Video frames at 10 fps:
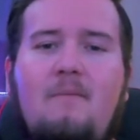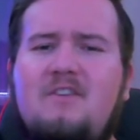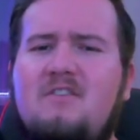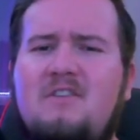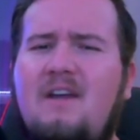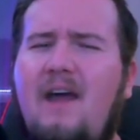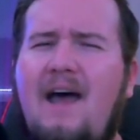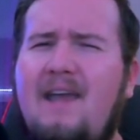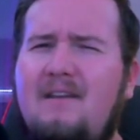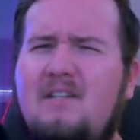He's just not a
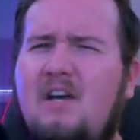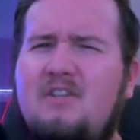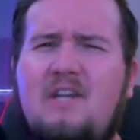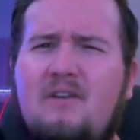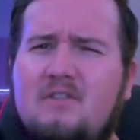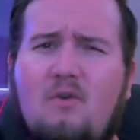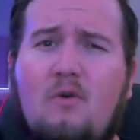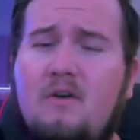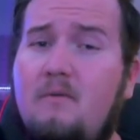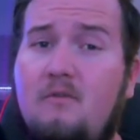high touchdown
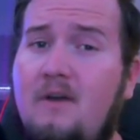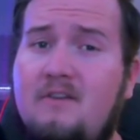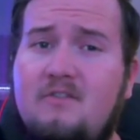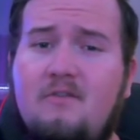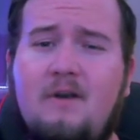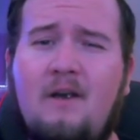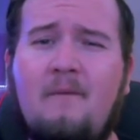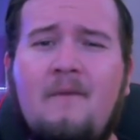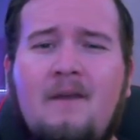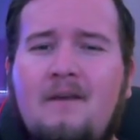scorer throughout his
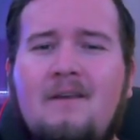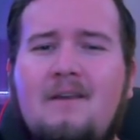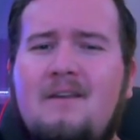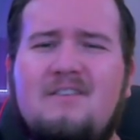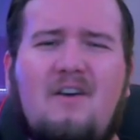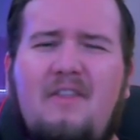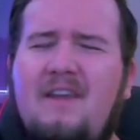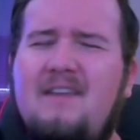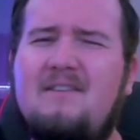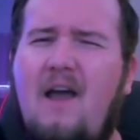career. So I
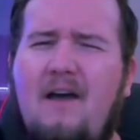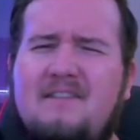think he's a